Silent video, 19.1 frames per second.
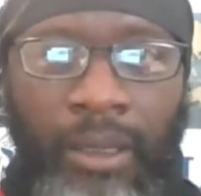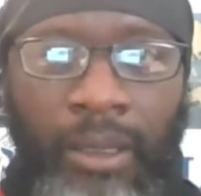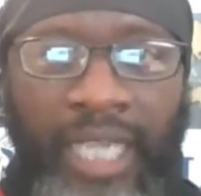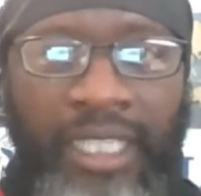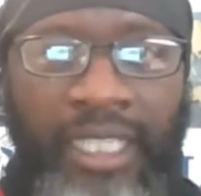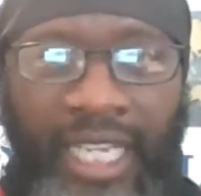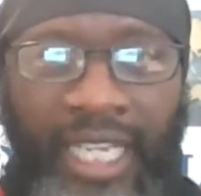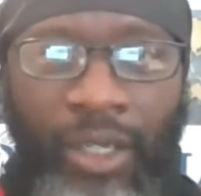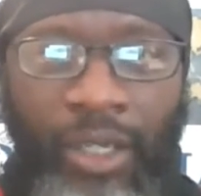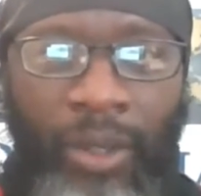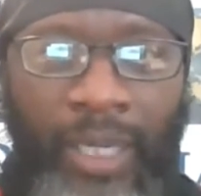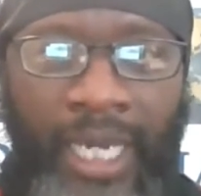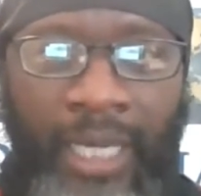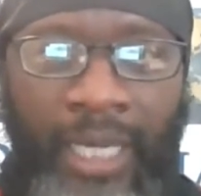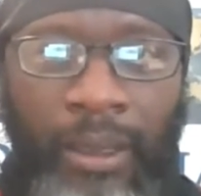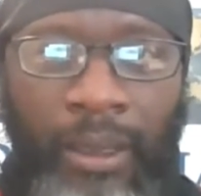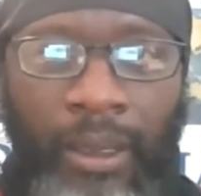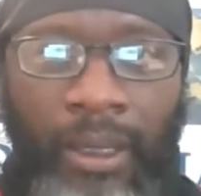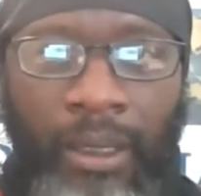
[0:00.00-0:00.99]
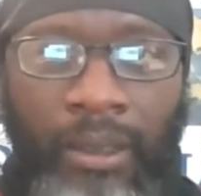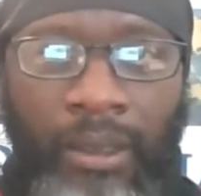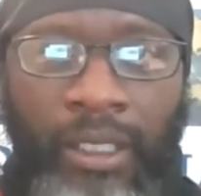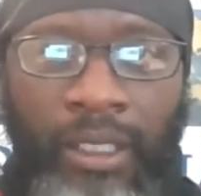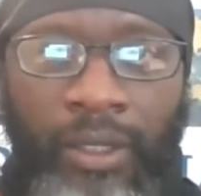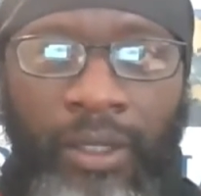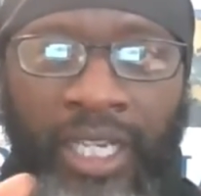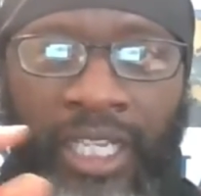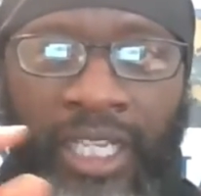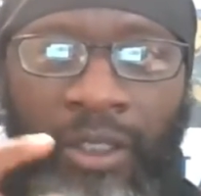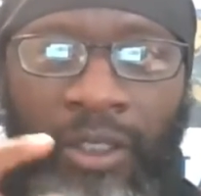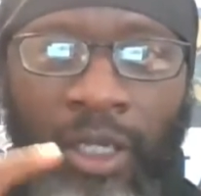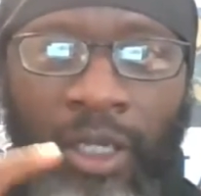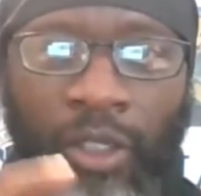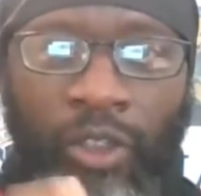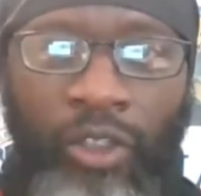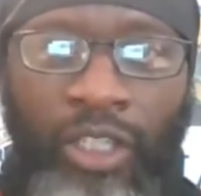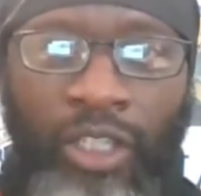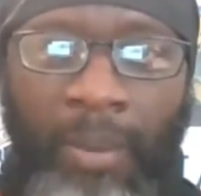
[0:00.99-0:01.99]
and they know that they're in
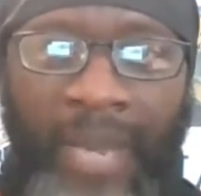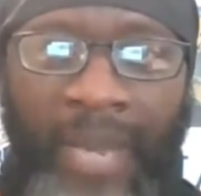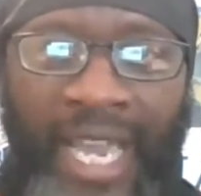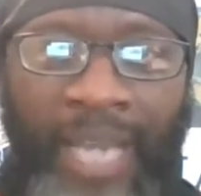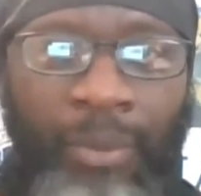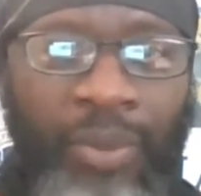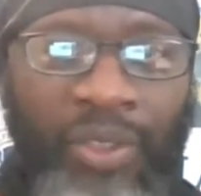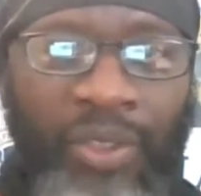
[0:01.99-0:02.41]
command